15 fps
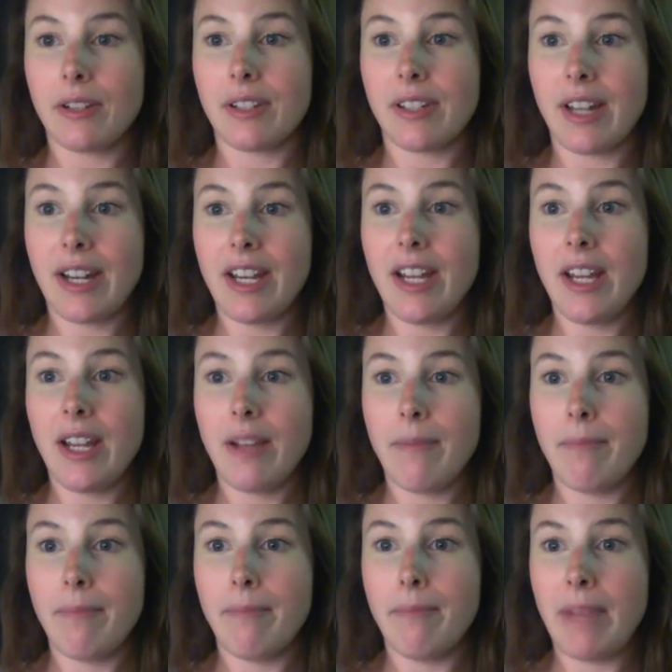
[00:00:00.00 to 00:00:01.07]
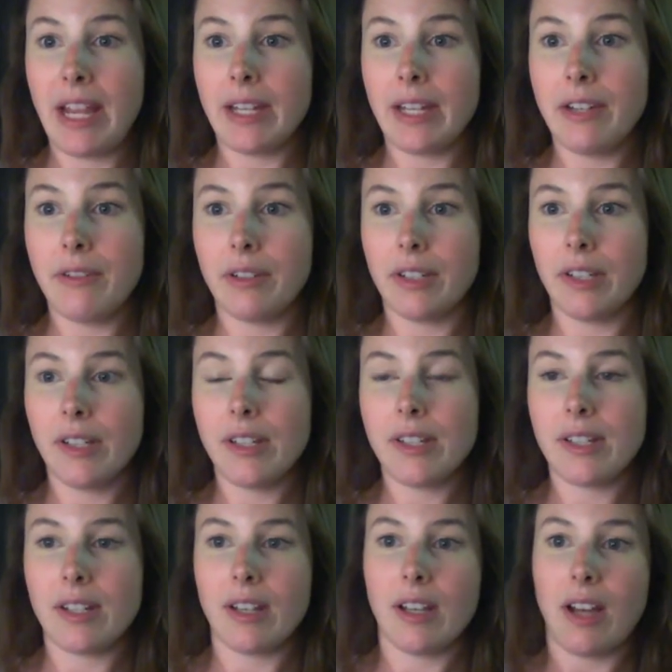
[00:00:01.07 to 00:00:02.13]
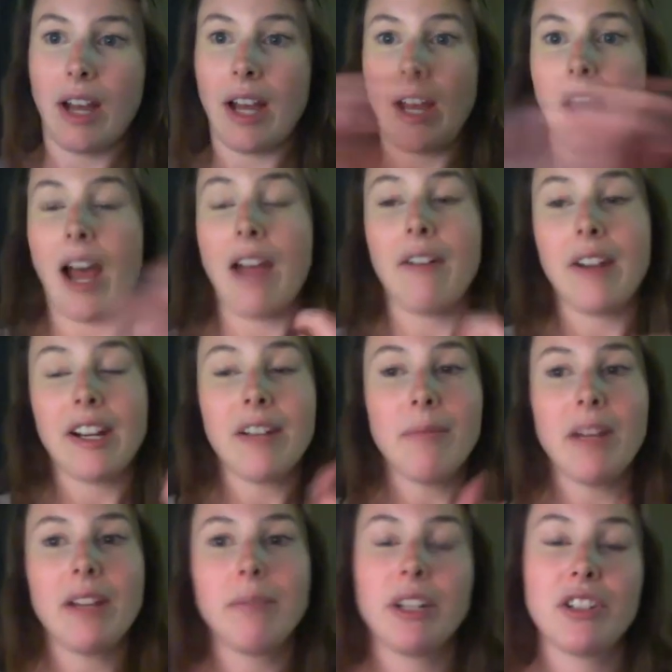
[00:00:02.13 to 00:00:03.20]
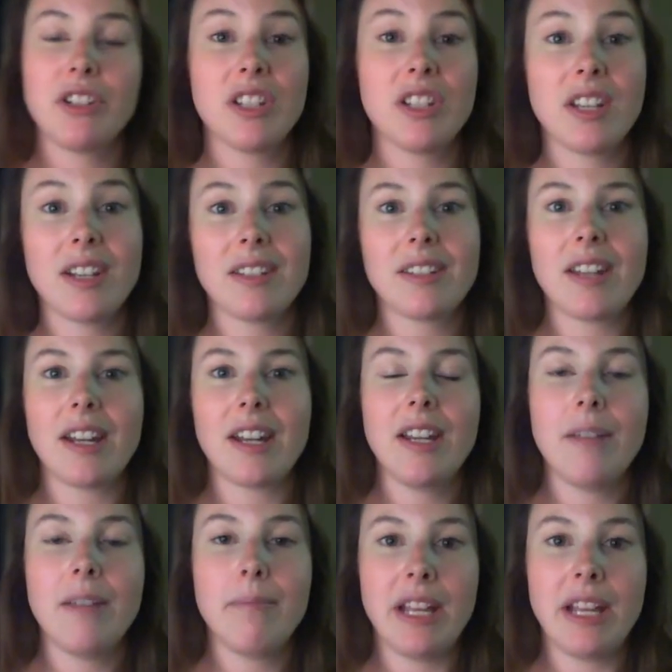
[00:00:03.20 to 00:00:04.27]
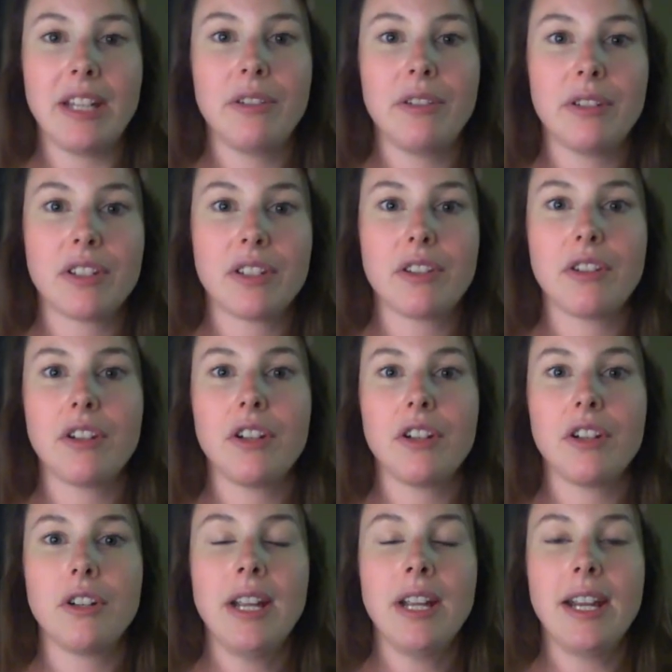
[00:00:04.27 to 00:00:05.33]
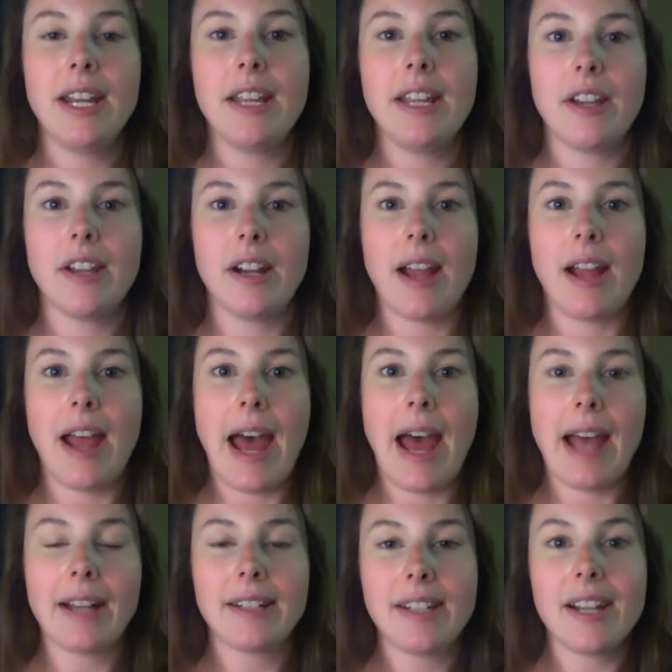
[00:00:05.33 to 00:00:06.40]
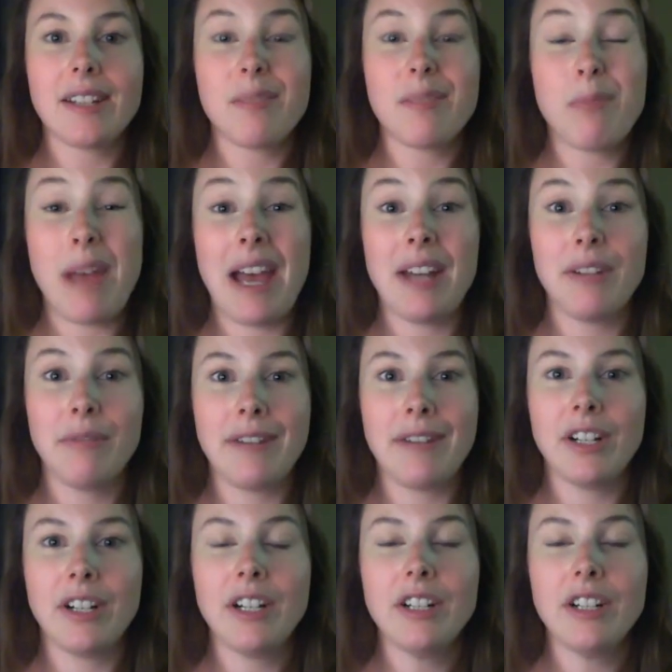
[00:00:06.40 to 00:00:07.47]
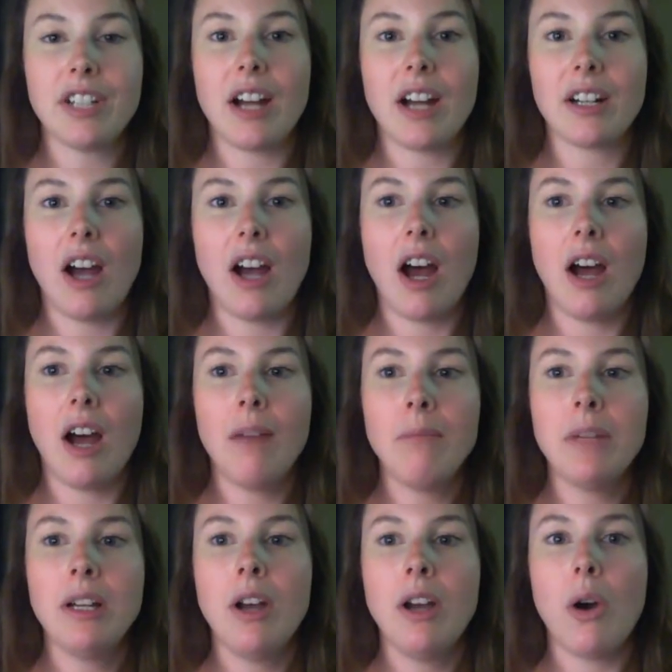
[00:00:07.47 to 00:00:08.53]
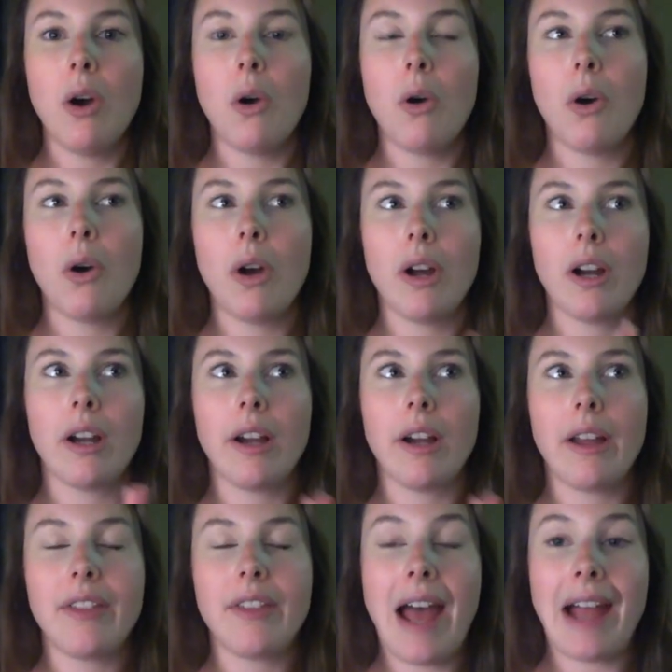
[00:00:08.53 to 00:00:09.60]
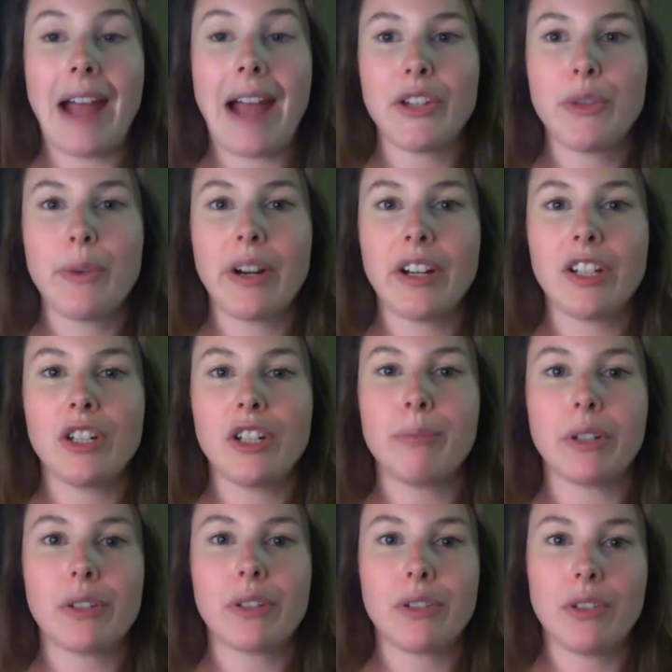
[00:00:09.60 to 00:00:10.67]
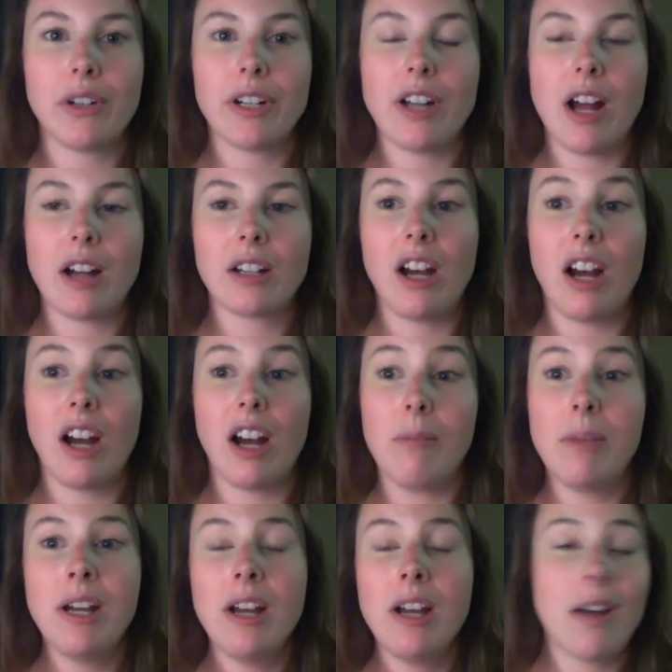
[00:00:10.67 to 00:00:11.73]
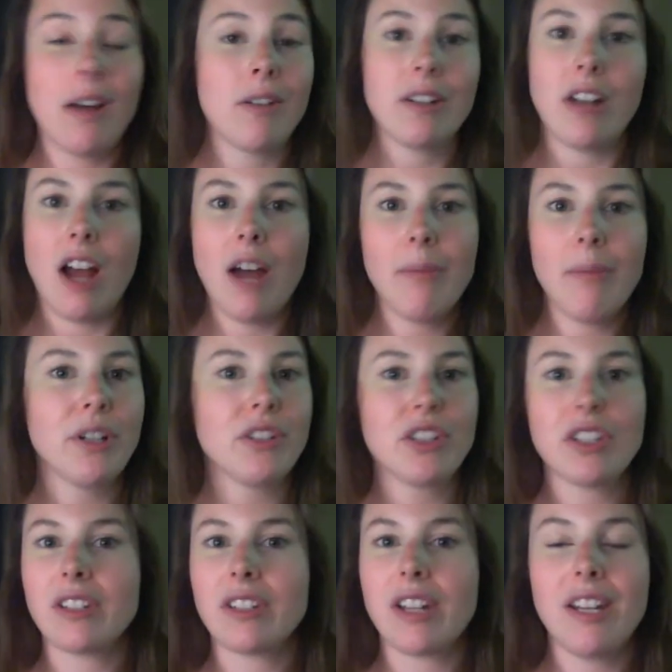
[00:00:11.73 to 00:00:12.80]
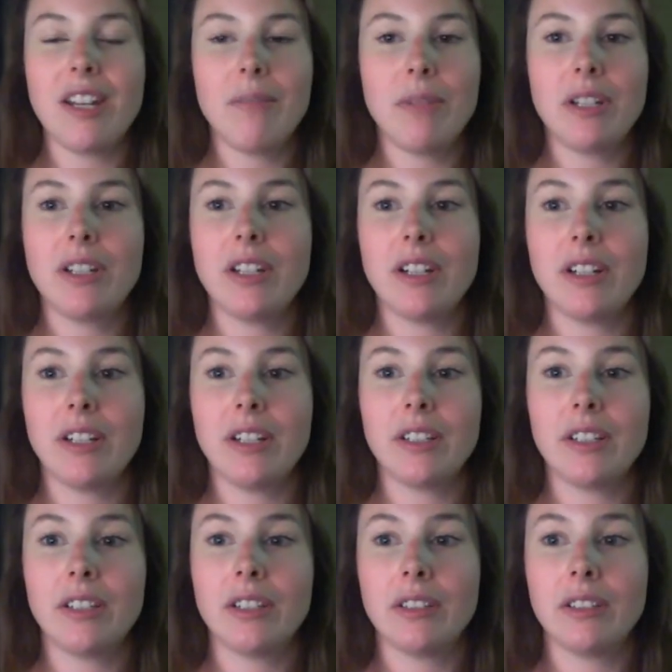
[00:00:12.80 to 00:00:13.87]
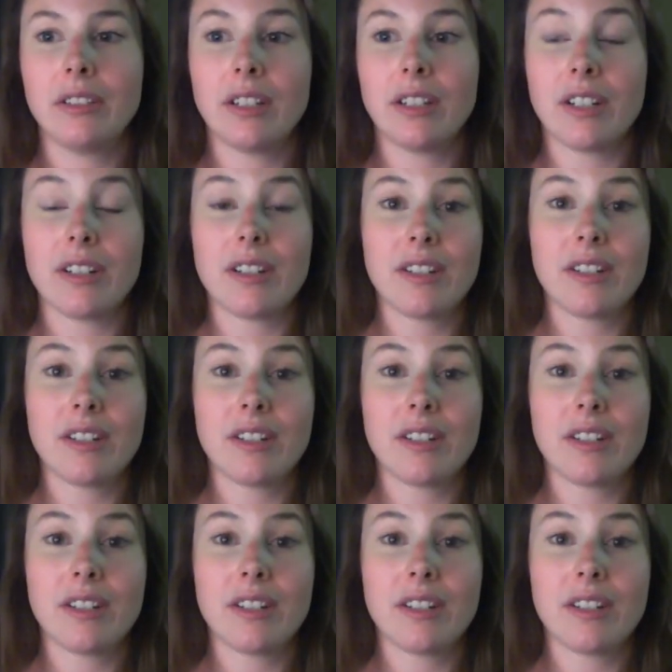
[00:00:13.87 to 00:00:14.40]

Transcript: study manuals, I recommend purchasing study manuals through either ActexMadRiver.com or theactuarialbookstore.com. I would not purchase study material or